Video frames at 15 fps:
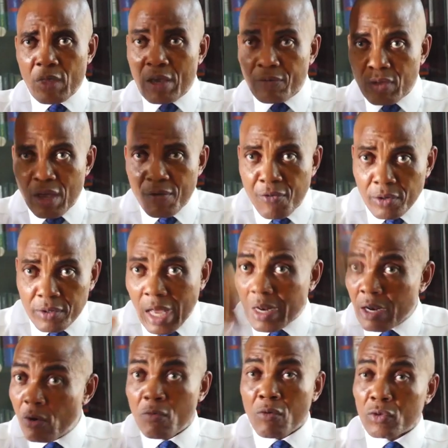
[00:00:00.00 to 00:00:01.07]
If they vote that
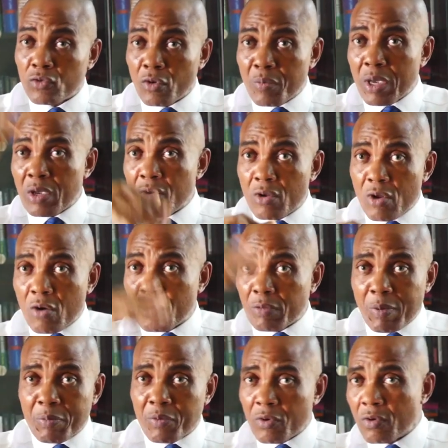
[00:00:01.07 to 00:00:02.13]
they don't want to be in union with
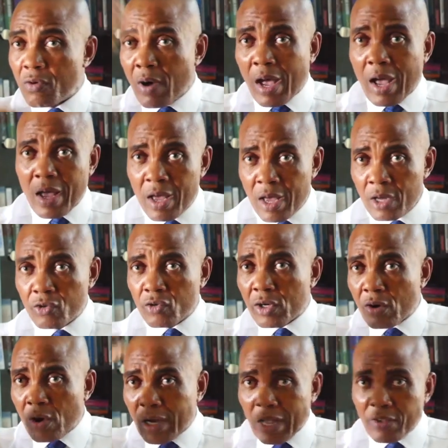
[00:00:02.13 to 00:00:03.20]
people who are
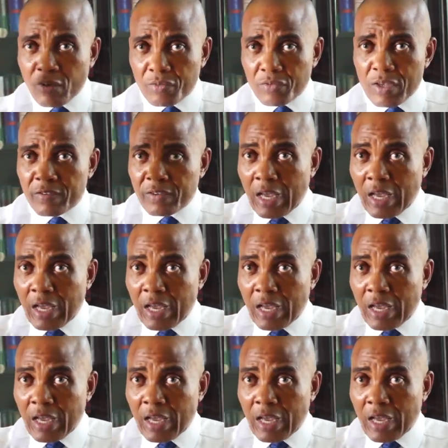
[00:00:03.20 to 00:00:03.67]
doing all kinds of things,